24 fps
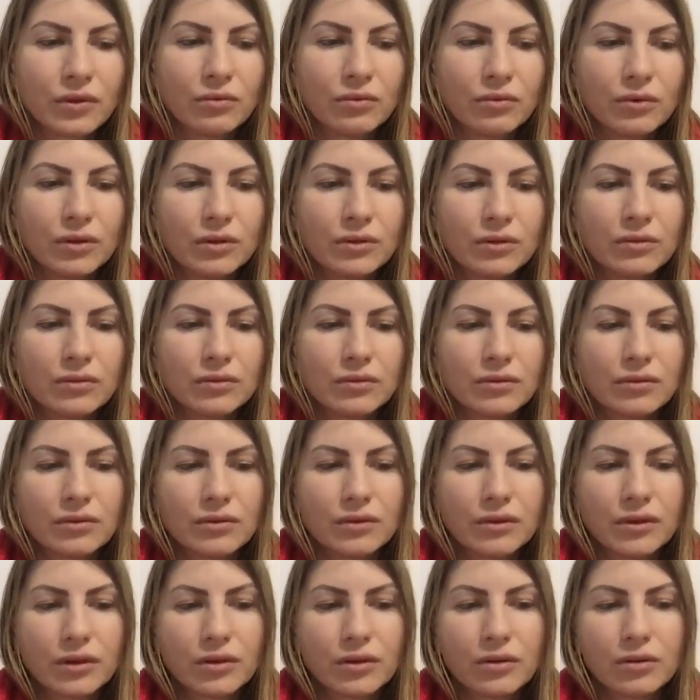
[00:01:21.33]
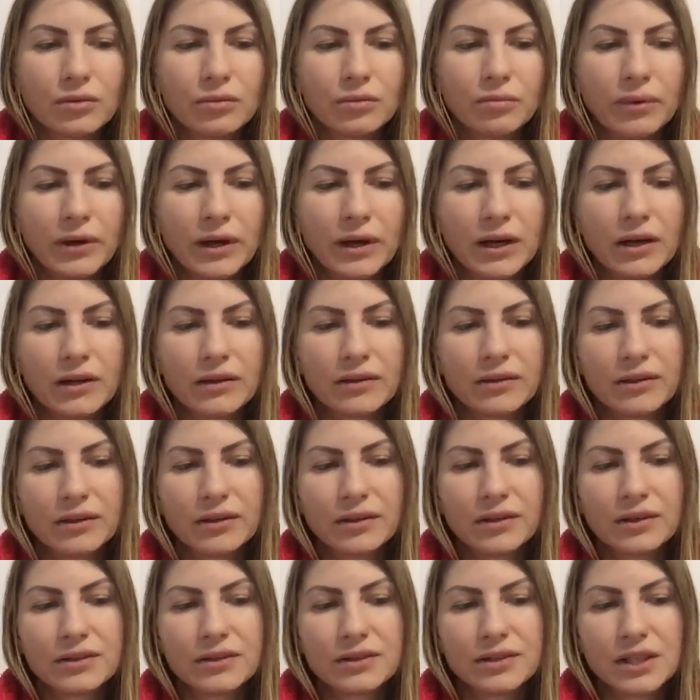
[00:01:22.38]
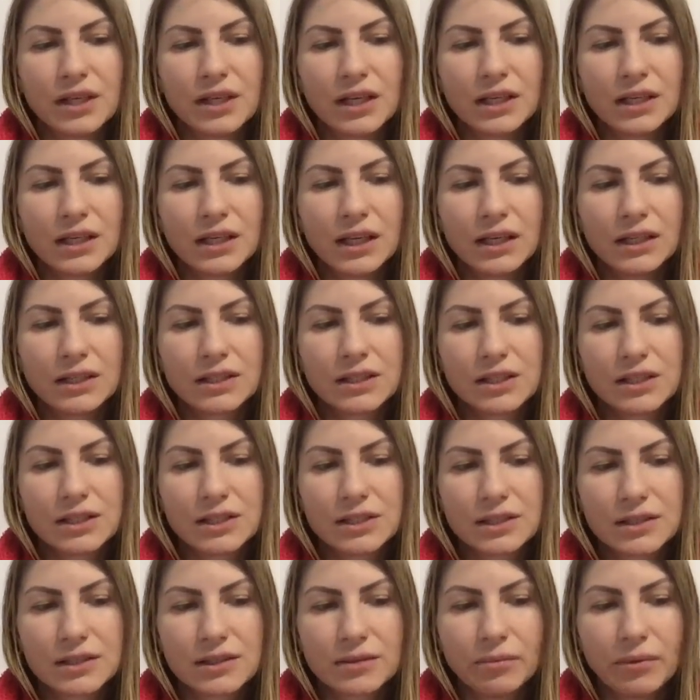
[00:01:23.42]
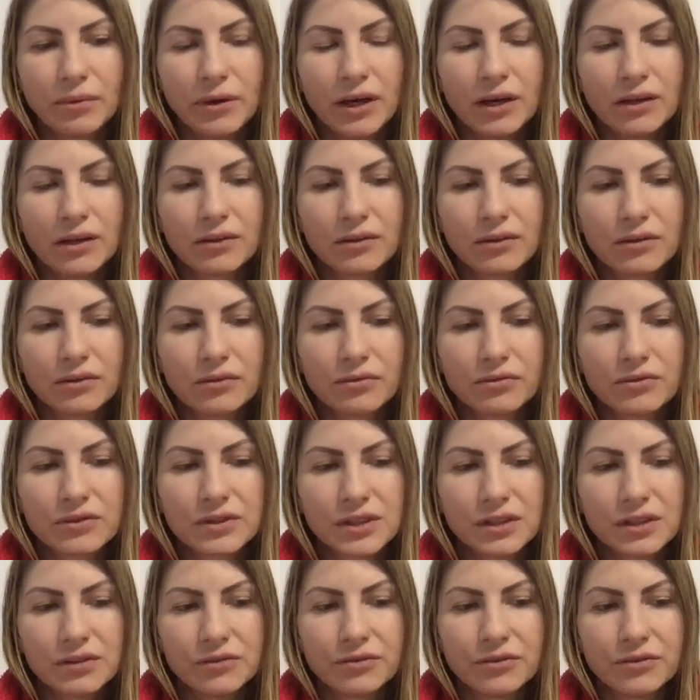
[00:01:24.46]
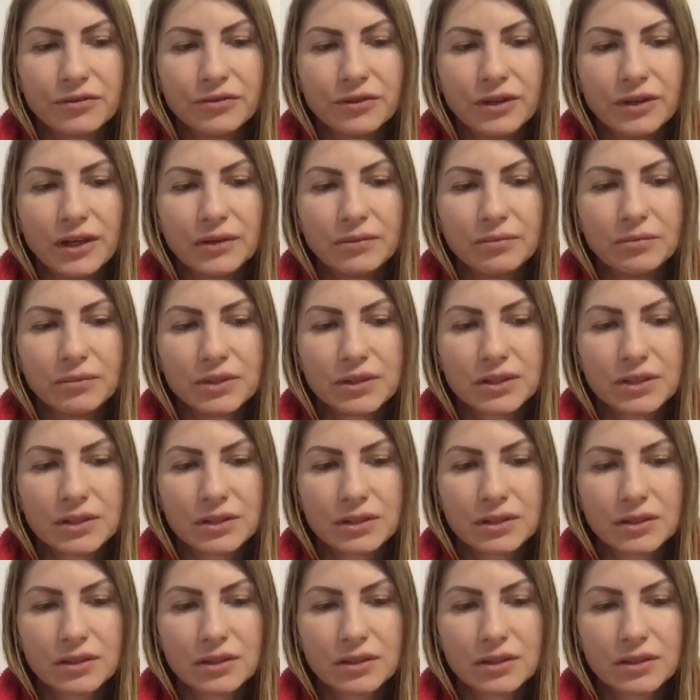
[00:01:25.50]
Well, the whole path at this day and age is the path of self-refinement.